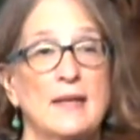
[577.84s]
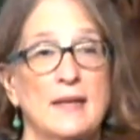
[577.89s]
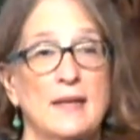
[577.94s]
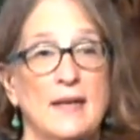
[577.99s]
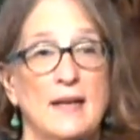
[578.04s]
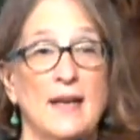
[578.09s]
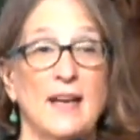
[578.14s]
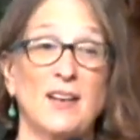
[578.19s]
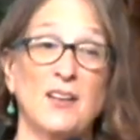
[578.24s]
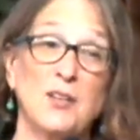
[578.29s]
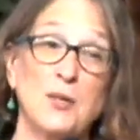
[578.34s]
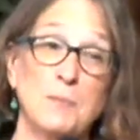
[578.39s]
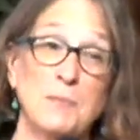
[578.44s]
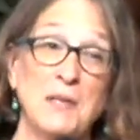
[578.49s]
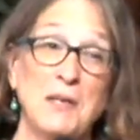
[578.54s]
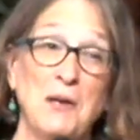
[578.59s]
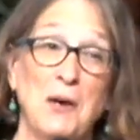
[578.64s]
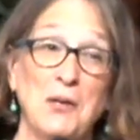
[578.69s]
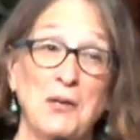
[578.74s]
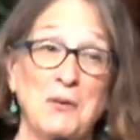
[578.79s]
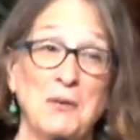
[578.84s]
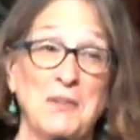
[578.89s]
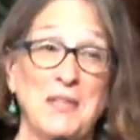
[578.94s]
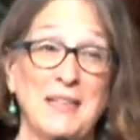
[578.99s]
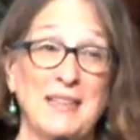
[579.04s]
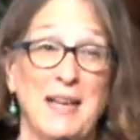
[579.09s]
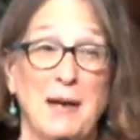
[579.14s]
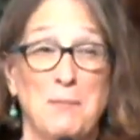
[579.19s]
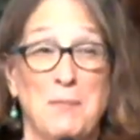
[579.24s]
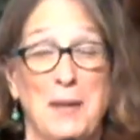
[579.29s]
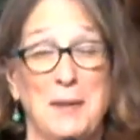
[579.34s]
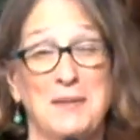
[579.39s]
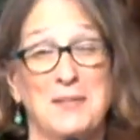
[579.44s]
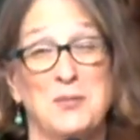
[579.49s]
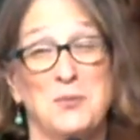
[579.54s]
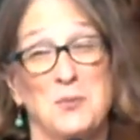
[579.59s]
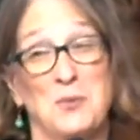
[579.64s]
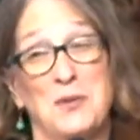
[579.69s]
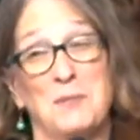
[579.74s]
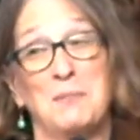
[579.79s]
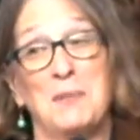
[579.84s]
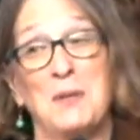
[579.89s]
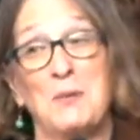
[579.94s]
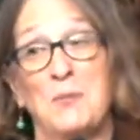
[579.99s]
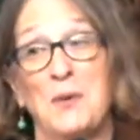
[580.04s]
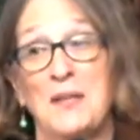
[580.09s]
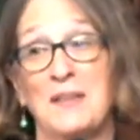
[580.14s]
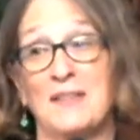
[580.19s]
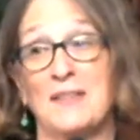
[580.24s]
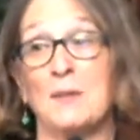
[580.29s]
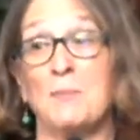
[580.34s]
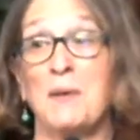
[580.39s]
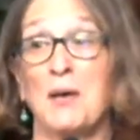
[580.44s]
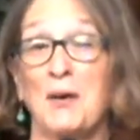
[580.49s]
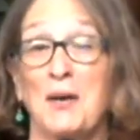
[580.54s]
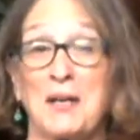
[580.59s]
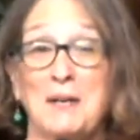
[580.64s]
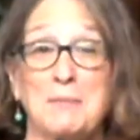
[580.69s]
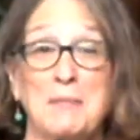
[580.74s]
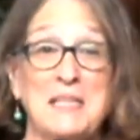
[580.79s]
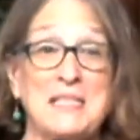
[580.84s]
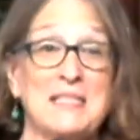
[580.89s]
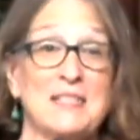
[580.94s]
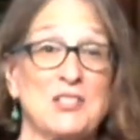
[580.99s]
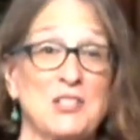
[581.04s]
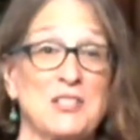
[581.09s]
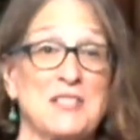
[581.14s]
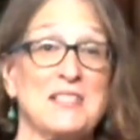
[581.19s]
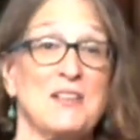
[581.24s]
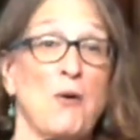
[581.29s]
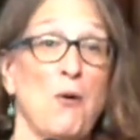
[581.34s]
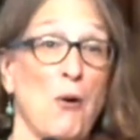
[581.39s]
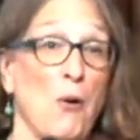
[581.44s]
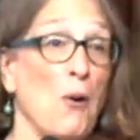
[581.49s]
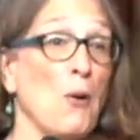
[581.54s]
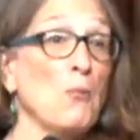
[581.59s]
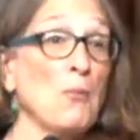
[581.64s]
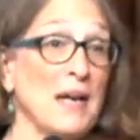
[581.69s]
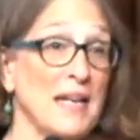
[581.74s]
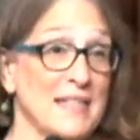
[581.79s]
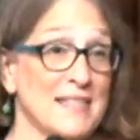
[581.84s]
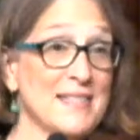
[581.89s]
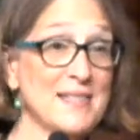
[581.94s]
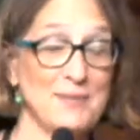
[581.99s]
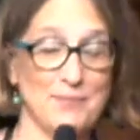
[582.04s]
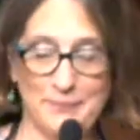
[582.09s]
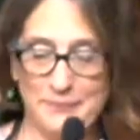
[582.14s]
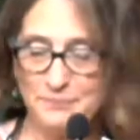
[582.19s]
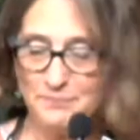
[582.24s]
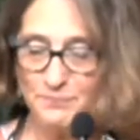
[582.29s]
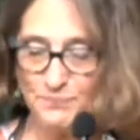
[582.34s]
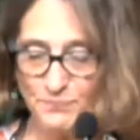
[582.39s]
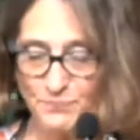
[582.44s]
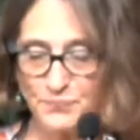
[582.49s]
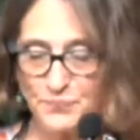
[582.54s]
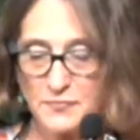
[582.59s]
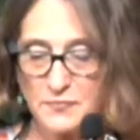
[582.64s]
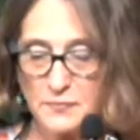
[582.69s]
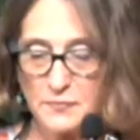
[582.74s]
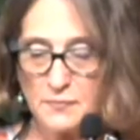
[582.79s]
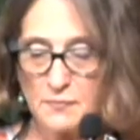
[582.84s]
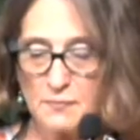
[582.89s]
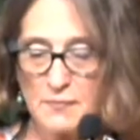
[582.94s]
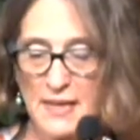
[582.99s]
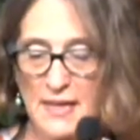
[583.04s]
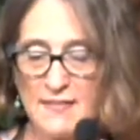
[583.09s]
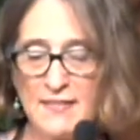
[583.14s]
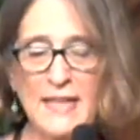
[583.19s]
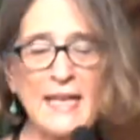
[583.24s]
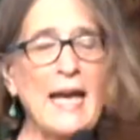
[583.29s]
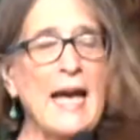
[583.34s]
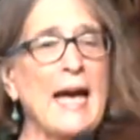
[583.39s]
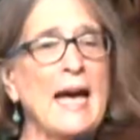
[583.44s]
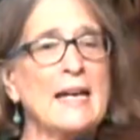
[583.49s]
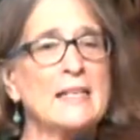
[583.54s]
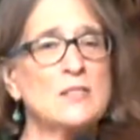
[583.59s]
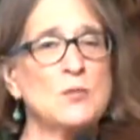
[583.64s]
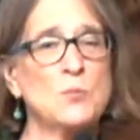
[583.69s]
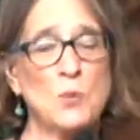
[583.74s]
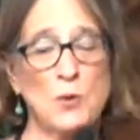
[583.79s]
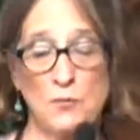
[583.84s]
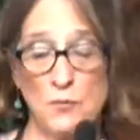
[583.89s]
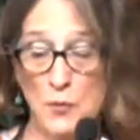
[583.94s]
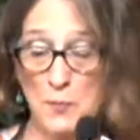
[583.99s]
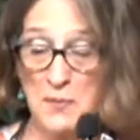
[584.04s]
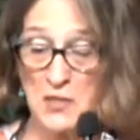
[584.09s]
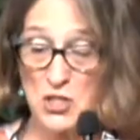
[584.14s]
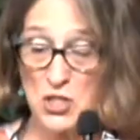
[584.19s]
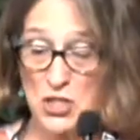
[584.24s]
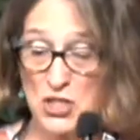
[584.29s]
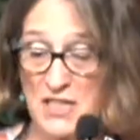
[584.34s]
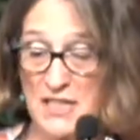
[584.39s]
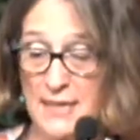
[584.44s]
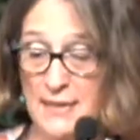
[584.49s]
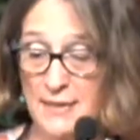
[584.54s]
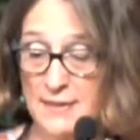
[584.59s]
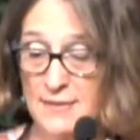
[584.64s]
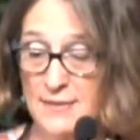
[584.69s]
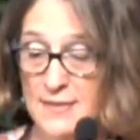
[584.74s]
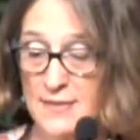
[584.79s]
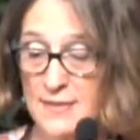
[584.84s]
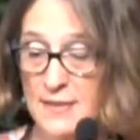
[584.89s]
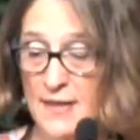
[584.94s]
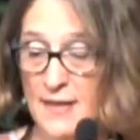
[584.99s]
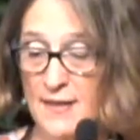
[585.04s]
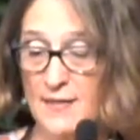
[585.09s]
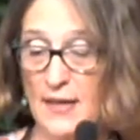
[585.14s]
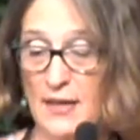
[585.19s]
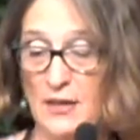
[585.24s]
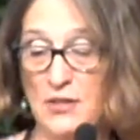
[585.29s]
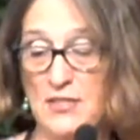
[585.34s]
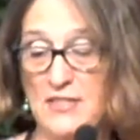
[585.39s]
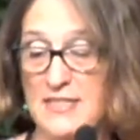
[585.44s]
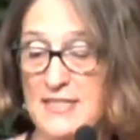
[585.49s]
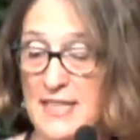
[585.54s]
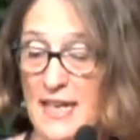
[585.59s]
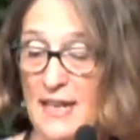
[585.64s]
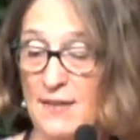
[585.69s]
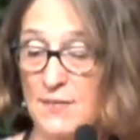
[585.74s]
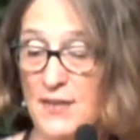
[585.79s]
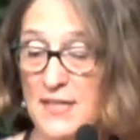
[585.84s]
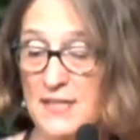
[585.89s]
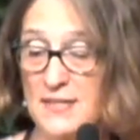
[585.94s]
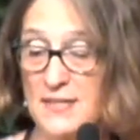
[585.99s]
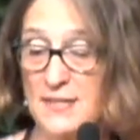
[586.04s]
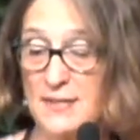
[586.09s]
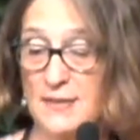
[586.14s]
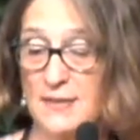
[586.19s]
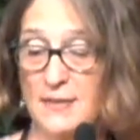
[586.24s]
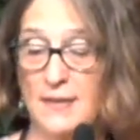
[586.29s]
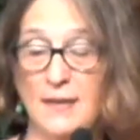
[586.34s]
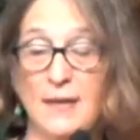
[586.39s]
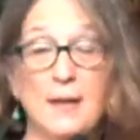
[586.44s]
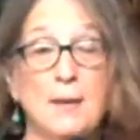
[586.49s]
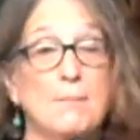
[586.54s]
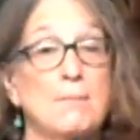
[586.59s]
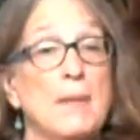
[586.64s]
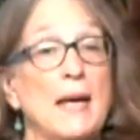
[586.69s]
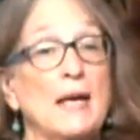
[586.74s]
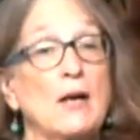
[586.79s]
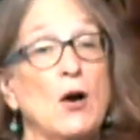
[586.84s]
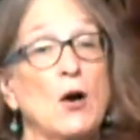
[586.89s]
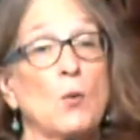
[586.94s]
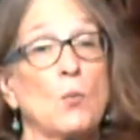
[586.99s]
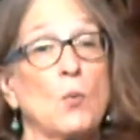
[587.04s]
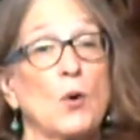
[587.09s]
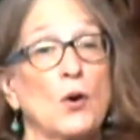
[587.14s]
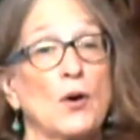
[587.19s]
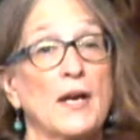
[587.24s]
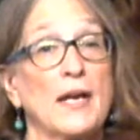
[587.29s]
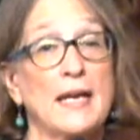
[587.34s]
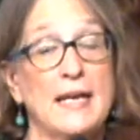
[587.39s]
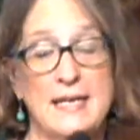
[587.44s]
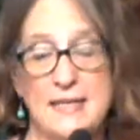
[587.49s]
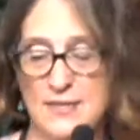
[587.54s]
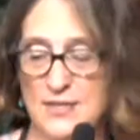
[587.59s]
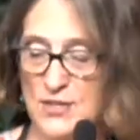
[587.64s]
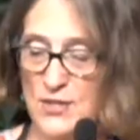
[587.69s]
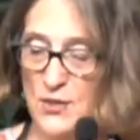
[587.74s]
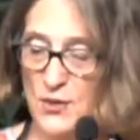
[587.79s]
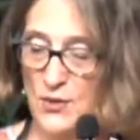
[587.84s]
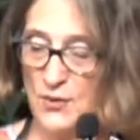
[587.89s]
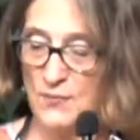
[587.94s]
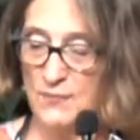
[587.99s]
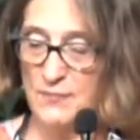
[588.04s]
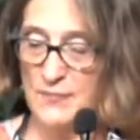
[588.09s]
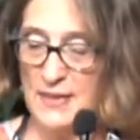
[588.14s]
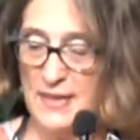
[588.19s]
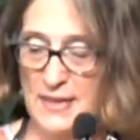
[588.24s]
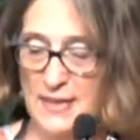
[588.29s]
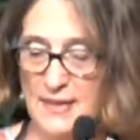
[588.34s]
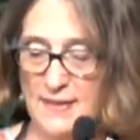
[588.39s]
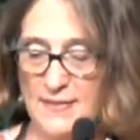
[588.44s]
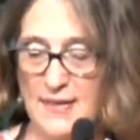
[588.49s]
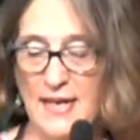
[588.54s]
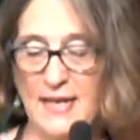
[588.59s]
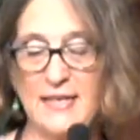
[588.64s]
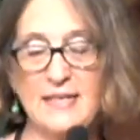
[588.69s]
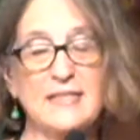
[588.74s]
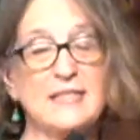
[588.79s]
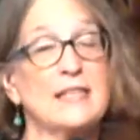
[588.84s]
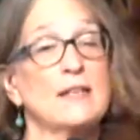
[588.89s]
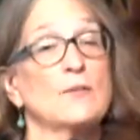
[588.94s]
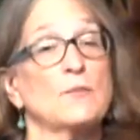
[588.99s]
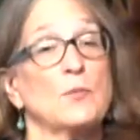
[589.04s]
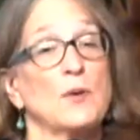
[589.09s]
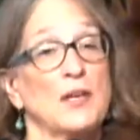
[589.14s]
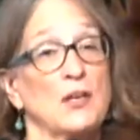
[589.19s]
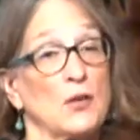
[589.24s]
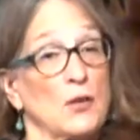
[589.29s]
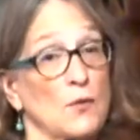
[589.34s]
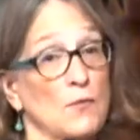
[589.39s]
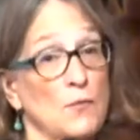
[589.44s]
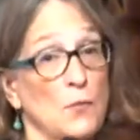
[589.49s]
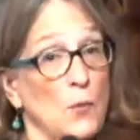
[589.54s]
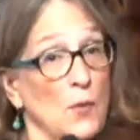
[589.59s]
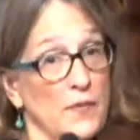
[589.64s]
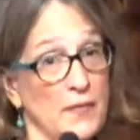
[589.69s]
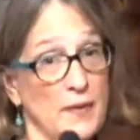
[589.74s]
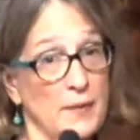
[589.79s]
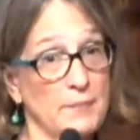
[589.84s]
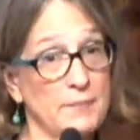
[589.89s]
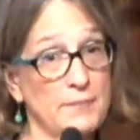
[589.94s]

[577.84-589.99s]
It could be argued that that might sort of be what the American message is always. The ads were for machines that could save us, make our work easier, that is, if we could afford them.